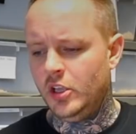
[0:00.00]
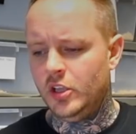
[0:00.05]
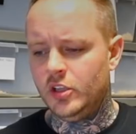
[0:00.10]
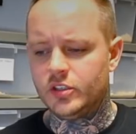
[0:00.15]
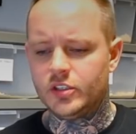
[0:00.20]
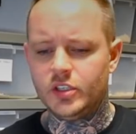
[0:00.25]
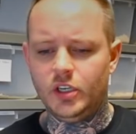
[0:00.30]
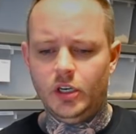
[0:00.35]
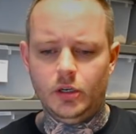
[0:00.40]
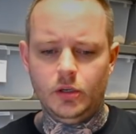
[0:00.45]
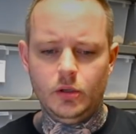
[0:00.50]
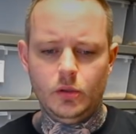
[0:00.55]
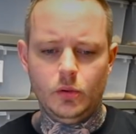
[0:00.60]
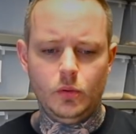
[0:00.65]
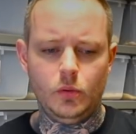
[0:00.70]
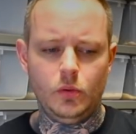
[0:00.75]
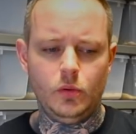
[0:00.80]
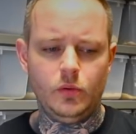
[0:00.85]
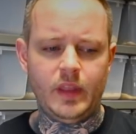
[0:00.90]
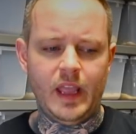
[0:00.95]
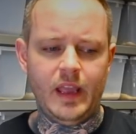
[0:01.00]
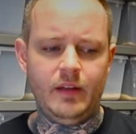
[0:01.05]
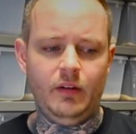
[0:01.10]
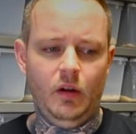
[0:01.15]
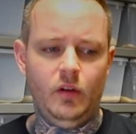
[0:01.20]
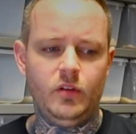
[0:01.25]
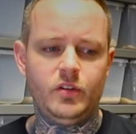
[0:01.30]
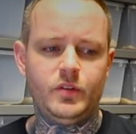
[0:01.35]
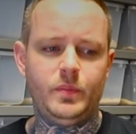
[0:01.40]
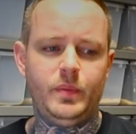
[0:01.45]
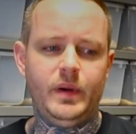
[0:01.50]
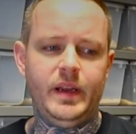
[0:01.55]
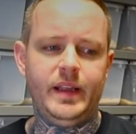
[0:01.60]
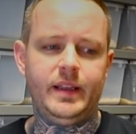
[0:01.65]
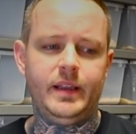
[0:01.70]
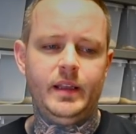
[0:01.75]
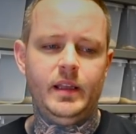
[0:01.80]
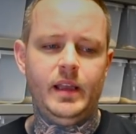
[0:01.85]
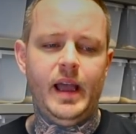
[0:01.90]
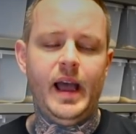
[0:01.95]
So their
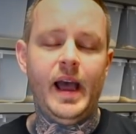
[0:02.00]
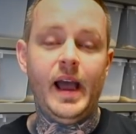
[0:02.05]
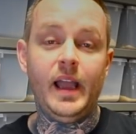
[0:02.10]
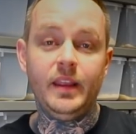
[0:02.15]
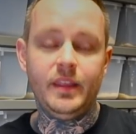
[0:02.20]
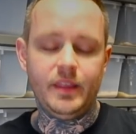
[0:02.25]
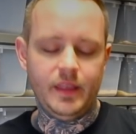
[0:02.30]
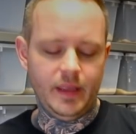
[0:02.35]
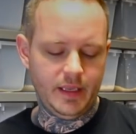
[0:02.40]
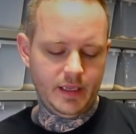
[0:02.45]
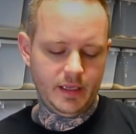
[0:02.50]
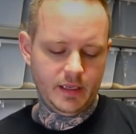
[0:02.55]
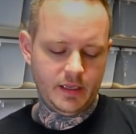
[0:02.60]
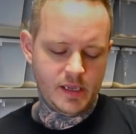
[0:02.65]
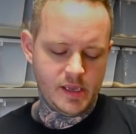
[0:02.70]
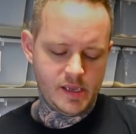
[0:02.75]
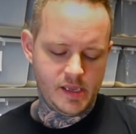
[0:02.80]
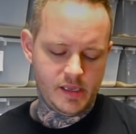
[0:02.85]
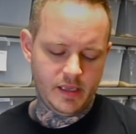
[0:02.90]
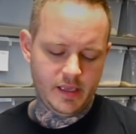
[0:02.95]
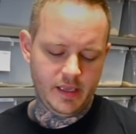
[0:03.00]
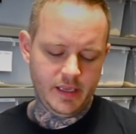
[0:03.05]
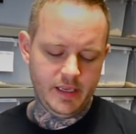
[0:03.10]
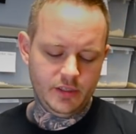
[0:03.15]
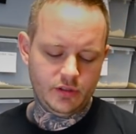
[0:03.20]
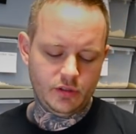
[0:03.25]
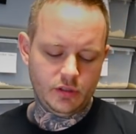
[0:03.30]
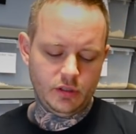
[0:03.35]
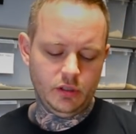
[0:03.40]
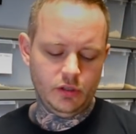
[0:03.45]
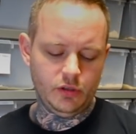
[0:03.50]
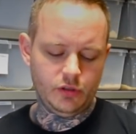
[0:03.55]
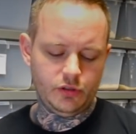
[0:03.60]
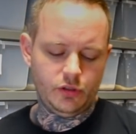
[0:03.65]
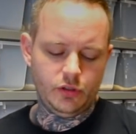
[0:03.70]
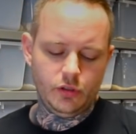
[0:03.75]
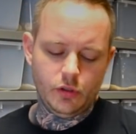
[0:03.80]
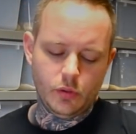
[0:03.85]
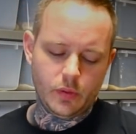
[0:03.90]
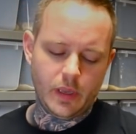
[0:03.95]
offspring, I think each
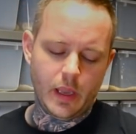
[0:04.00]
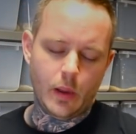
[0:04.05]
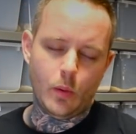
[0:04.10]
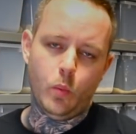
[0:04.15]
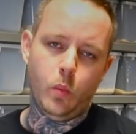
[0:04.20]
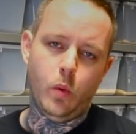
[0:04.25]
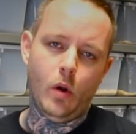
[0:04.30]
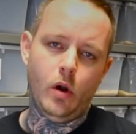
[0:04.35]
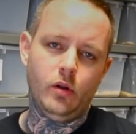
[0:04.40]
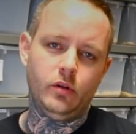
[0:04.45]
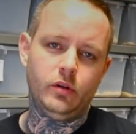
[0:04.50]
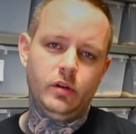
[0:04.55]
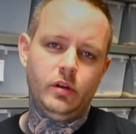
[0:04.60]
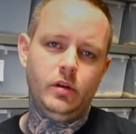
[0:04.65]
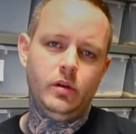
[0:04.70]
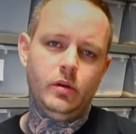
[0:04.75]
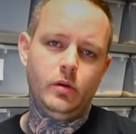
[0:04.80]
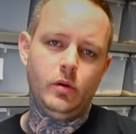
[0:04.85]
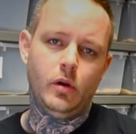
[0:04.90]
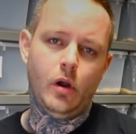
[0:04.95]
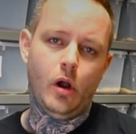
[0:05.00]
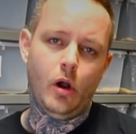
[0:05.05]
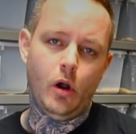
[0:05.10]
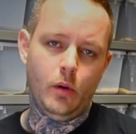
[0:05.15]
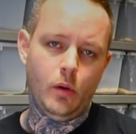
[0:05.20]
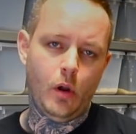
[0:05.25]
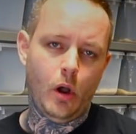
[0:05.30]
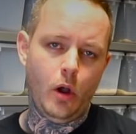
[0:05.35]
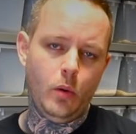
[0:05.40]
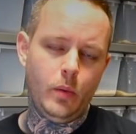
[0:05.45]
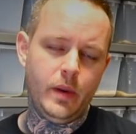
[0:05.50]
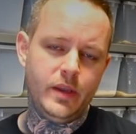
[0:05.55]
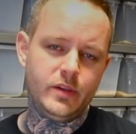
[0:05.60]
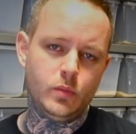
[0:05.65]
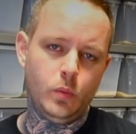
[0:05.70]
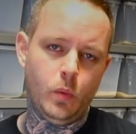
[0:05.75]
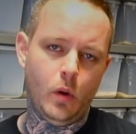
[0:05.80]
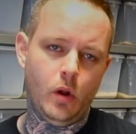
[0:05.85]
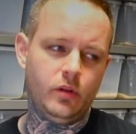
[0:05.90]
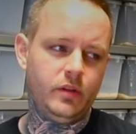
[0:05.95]
clutch you get one, or always
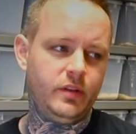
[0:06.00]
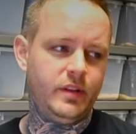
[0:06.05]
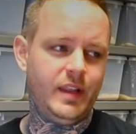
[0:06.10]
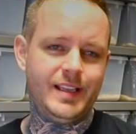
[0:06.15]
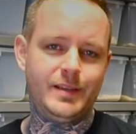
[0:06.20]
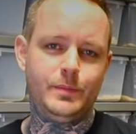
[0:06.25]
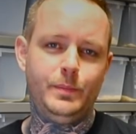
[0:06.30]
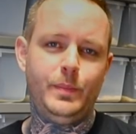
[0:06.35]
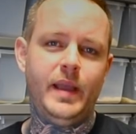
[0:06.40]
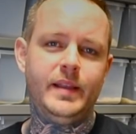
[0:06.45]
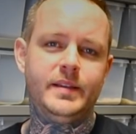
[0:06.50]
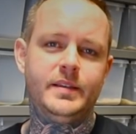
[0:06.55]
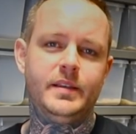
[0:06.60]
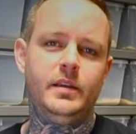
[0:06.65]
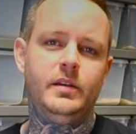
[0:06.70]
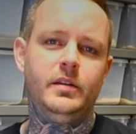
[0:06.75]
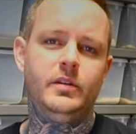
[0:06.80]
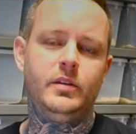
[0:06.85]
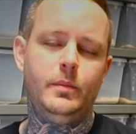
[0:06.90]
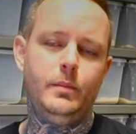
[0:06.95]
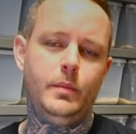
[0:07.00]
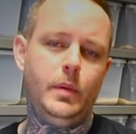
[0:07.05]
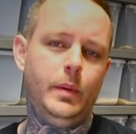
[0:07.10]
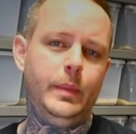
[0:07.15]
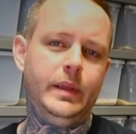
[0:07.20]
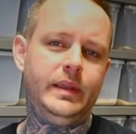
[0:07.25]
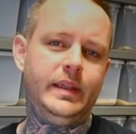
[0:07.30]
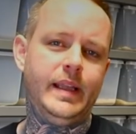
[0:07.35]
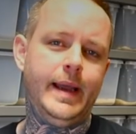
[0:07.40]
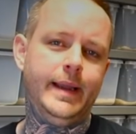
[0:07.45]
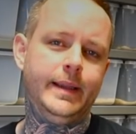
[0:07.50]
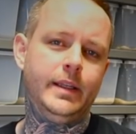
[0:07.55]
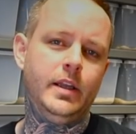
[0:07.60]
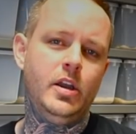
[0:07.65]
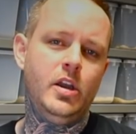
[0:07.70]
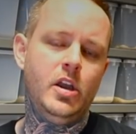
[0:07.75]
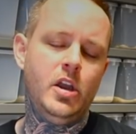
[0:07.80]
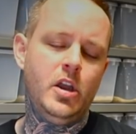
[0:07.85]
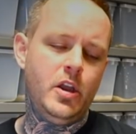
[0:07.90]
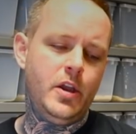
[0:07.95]
one, that's better than mum and dad.
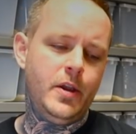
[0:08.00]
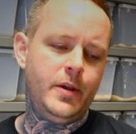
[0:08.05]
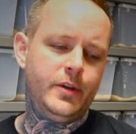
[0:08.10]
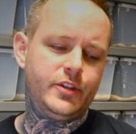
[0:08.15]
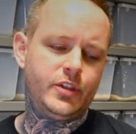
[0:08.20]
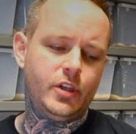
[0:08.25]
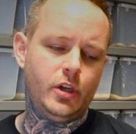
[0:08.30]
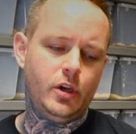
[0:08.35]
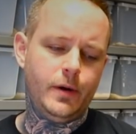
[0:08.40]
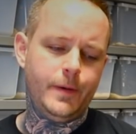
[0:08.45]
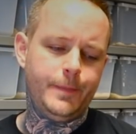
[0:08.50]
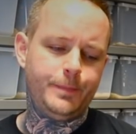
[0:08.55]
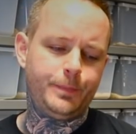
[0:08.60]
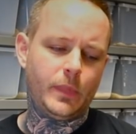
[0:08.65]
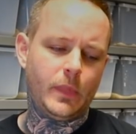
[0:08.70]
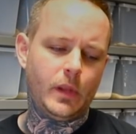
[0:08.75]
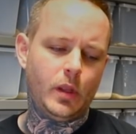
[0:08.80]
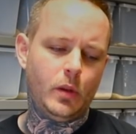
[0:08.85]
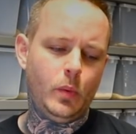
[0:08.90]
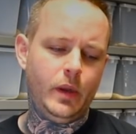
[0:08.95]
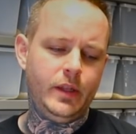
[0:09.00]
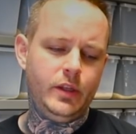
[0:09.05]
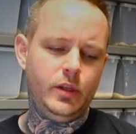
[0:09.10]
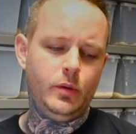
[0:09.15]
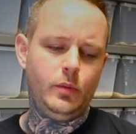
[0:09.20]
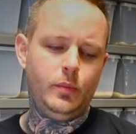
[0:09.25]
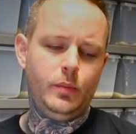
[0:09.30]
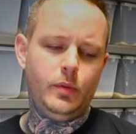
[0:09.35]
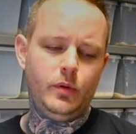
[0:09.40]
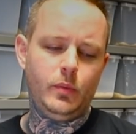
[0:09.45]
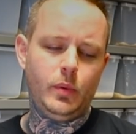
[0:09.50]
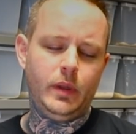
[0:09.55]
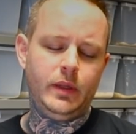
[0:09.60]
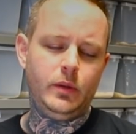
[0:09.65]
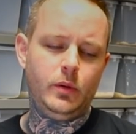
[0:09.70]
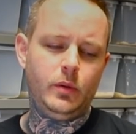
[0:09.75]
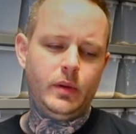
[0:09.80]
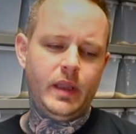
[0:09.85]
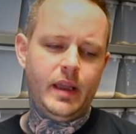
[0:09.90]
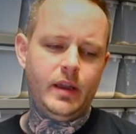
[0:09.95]
So when
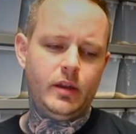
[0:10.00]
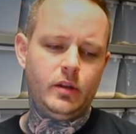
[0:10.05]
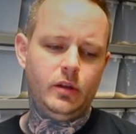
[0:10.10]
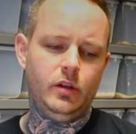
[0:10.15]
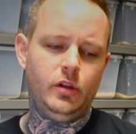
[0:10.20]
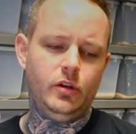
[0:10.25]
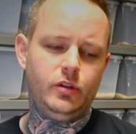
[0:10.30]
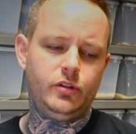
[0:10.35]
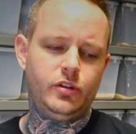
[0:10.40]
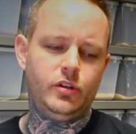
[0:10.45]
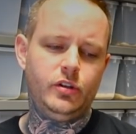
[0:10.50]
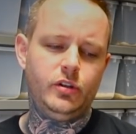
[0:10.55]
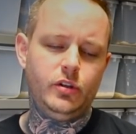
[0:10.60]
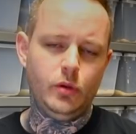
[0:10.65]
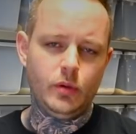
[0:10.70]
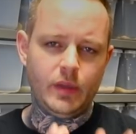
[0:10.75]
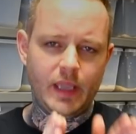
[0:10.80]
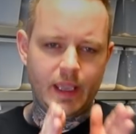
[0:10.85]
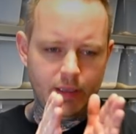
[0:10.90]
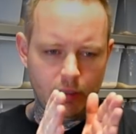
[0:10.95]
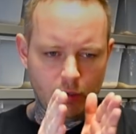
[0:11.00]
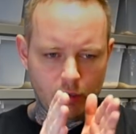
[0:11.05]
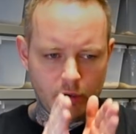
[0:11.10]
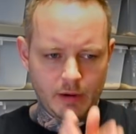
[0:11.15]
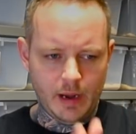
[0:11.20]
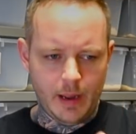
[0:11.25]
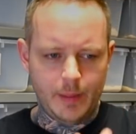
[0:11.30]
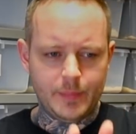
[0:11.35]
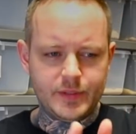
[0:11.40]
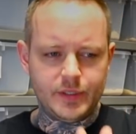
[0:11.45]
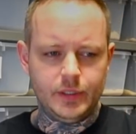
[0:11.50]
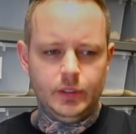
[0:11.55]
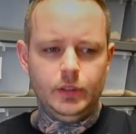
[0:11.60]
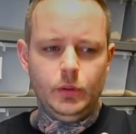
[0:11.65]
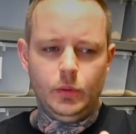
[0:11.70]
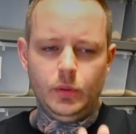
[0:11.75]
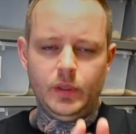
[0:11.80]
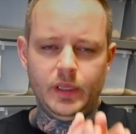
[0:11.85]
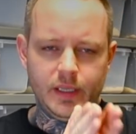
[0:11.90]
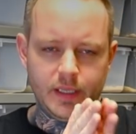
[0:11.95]
you get a clutch, you get your
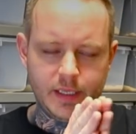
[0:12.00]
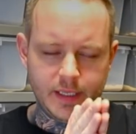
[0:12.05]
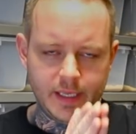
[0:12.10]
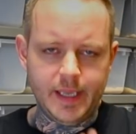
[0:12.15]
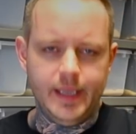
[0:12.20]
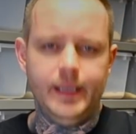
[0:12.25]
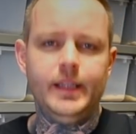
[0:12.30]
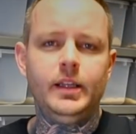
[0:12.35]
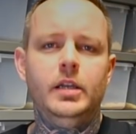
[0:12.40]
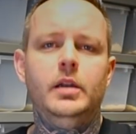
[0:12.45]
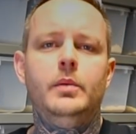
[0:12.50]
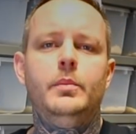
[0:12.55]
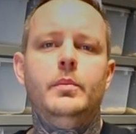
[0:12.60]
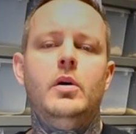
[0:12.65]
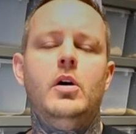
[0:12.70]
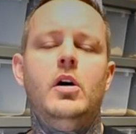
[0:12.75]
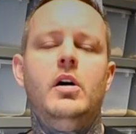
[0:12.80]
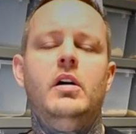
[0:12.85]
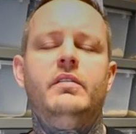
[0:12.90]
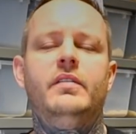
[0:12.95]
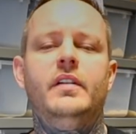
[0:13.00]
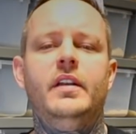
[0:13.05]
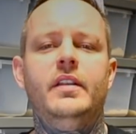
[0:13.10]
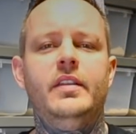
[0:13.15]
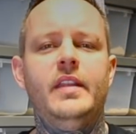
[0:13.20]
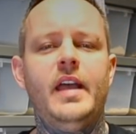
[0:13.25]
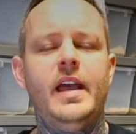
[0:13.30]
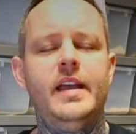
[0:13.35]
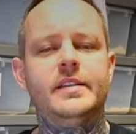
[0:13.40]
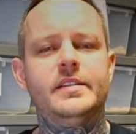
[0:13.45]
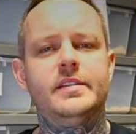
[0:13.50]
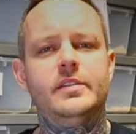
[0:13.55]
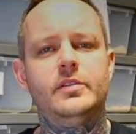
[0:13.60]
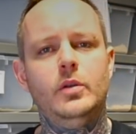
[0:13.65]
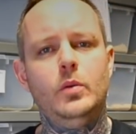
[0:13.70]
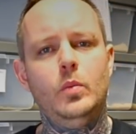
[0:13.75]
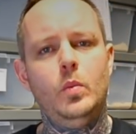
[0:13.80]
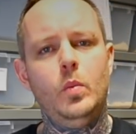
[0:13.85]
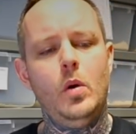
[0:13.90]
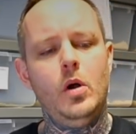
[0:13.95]
absolute killer morph, and that's
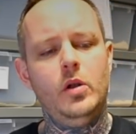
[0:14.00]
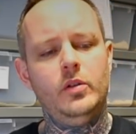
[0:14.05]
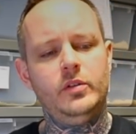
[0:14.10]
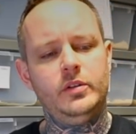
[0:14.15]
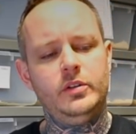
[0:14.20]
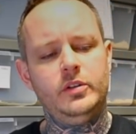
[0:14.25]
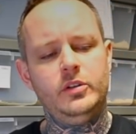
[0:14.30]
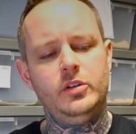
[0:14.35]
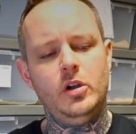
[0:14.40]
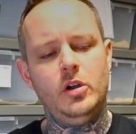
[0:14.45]
the one,